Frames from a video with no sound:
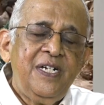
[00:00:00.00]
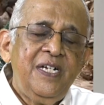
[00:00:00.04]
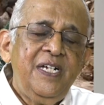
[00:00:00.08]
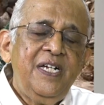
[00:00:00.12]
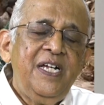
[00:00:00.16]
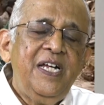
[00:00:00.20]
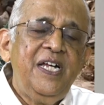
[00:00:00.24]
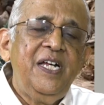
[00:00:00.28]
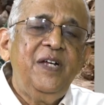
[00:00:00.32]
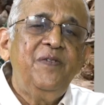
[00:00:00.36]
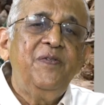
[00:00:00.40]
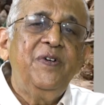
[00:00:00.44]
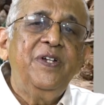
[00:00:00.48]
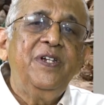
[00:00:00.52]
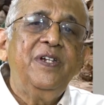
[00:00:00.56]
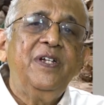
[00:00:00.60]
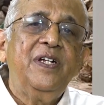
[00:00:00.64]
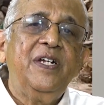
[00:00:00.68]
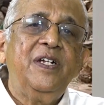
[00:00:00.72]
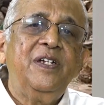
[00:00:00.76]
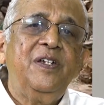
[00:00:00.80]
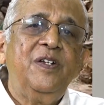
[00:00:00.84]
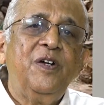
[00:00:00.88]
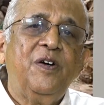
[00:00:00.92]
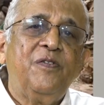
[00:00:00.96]

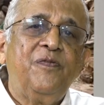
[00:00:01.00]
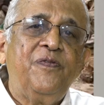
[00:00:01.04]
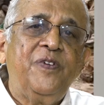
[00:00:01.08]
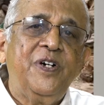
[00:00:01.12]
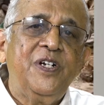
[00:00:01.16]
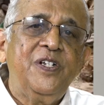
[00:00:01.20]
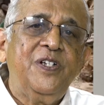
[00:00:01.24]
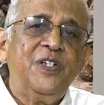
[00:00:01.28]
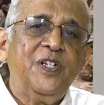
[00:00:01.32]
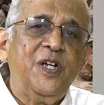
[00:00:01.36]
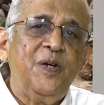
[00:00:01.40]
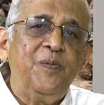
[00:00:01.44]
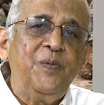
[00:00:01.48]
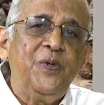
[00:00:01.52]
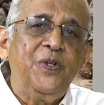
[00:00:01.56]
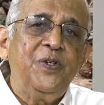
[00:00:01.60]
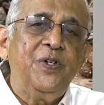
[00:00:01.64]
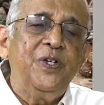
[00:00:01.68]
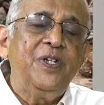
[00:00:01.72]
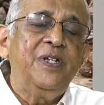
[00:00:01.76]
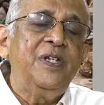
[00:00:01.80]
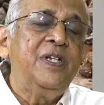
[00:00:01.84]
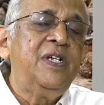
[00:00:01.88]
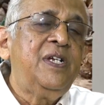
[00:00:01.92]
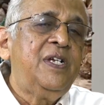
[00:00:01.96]
Even your first
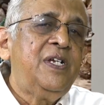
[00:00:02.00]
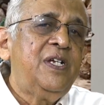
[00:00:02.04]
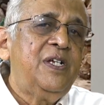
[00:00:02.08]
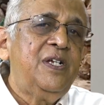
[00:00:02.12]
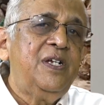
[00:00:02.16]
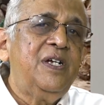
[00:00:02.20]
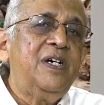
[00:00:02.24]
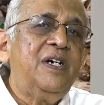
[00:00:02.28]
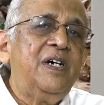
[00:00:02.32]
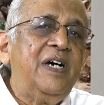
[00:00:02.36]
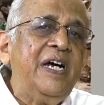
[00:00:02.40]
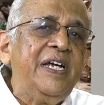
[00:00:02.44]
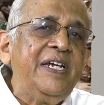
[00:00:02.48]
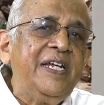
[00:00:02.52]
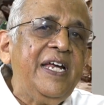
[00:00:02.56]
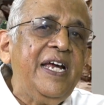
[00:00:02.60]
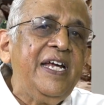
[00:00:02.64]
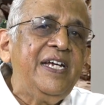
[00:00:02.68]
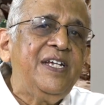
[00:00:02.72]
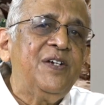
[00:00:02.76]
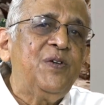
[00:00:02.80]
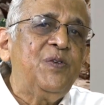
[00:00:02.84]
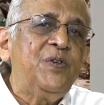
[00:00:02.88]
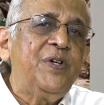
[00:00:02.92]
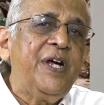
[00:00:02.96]
communion at
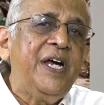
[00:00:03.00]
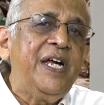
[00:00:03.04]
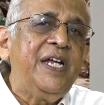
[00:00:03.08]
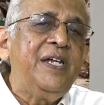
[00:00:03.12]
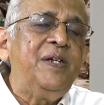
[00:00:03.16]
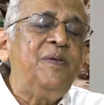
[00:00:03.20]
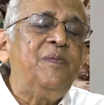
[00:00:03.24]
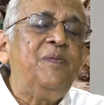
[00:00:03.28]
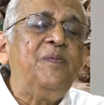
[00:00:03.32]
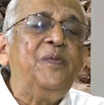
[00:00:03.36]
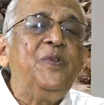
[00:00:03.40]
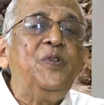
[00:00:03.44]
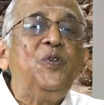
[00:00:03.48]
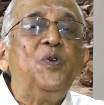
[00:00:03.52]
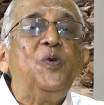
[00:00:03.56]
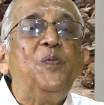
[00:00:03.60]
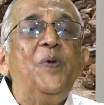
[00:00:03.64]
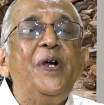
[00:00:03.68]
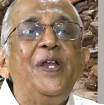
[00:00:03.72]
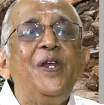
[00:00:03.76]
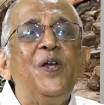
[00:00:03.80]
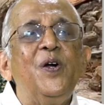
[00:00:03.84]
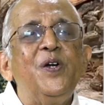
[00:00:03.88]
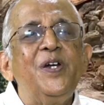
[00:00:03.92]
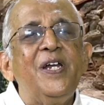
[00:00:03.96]
8 or 9, you
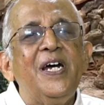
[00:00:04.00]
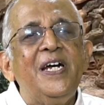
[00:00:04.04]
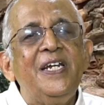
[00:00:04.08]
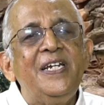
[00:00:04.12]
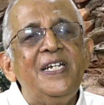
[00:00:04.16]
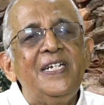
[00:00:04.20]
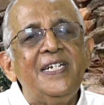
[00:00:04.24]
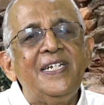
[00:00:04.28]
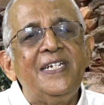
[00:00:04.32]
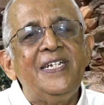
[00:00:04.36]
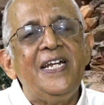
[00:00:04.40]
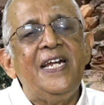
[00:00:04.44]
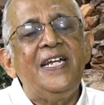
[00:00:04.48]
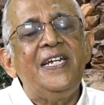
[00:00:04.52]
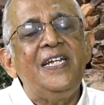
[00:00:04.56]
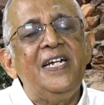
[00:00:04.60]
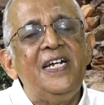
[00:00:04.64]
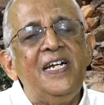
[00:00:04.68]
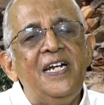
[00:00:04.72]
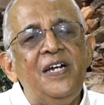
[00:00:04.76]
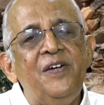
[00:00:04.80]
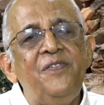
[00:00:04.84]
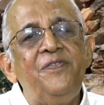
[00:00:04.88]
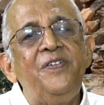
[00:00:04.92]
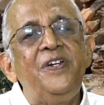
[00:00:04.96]
may not understand
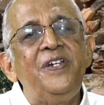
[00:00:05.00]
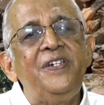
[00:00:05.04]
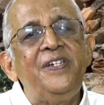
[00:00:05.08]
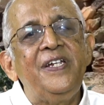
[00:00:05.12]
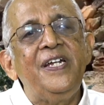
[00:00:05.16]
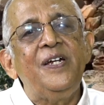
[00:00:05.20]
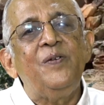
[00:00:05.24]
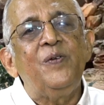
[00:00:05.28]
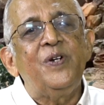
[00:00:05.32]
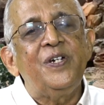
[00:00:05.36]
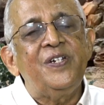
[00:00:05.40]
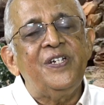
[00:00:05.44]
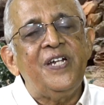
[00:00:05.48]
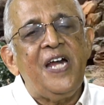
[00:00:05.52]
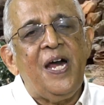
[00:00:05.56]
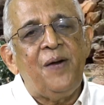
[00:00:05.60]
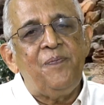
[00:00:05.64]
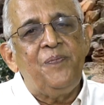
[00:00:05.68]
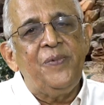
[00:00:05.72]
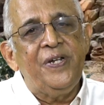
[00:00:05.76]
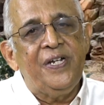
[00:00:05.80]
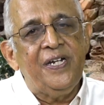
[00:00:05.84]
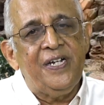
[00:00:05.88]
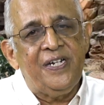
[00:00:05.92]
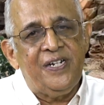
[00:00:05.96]
everything what's
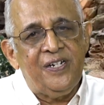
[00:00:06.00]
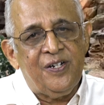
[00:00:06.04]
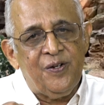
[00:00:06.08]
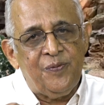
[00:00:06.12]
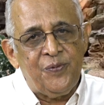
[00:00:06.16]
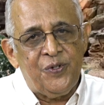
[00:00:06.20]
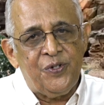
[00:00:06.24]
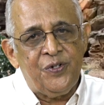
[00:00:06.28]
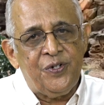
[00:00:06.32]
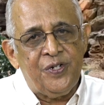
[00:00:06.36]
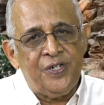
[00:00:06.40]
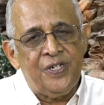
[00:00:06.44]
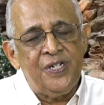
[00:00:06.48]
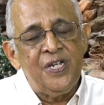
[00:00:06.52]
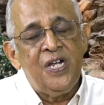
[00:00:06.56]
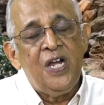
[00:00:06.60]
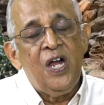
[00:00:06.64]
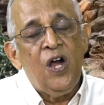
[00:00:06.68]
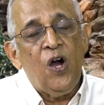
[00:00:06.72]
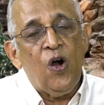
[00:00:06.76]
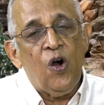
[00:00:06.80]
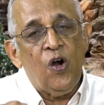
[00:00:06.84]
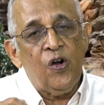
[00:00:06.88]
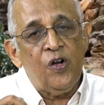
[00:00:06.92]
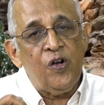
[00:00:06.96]
happening in communion
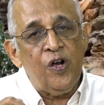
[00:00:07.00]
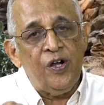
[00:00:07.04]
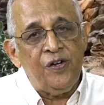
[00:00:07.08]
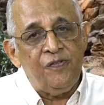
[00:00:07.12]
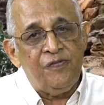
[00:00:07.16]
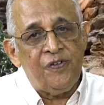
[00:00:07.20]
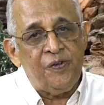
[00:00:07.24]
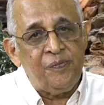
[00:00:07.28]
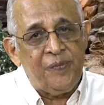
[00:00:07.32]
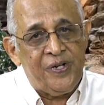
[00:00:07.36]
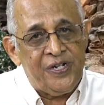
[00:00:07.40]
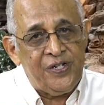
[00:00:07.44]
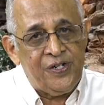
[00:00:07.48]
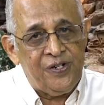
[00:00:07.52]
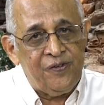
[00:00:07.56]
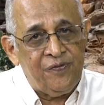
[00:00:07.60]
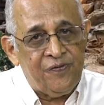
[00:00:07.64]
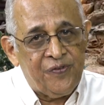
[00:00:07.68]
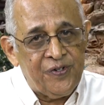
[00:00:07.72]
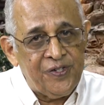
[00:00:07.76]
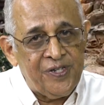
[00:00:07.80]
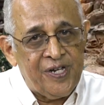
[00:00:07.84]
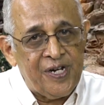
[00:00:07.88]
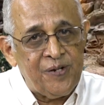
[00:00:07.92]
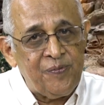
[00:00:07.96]
or confirmation
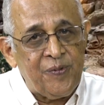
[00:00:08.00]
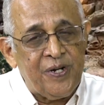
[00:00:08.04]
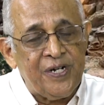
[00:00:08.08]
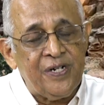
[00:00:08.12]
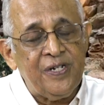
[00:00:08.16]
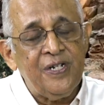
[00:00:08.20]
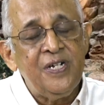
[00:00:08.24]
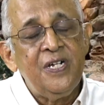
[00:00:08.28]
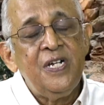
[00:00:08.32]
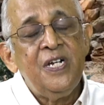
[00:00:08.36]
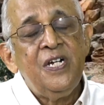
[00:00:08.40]
for that matter.